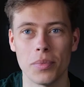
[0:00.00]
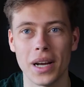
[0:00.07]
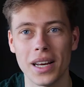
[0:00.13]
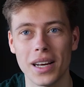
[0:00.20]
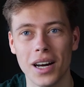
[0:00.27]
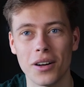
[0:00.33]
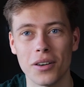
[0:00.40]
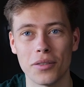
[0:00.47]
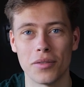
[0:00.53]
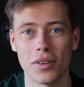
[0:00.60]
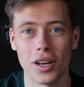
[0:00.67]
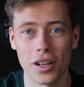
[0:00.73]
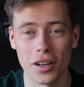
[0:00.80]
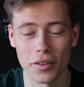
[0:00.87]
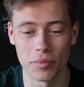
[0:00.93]
just made out of a
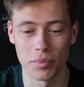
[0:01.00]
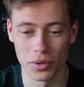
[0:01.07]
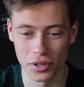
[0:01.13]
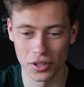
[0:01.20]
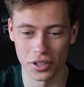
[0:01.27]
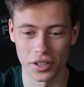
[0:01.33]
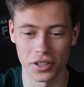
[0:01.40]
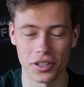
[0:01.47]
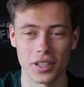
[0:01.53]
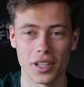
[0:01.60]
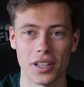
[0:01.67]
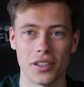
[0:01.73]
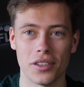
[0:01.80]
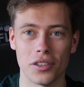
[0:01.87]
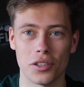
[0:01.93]
lot of pushers
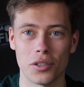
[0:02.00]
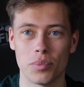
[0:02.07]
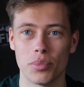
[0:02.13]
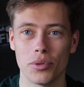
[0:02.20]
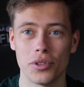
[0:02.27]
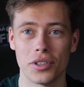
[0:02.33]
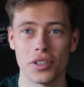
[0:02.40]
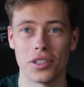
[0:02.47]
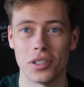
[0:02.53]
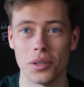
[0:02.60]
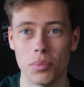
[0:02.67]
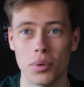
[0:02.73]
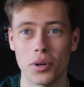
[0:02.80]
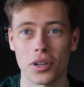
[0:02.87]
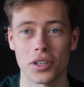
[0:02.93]
that just pushes the
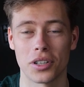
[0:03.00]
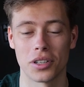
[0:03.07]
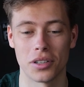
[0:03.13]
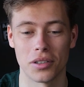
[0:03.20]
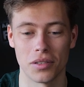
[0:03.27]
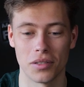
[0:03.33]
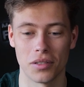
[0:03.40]
box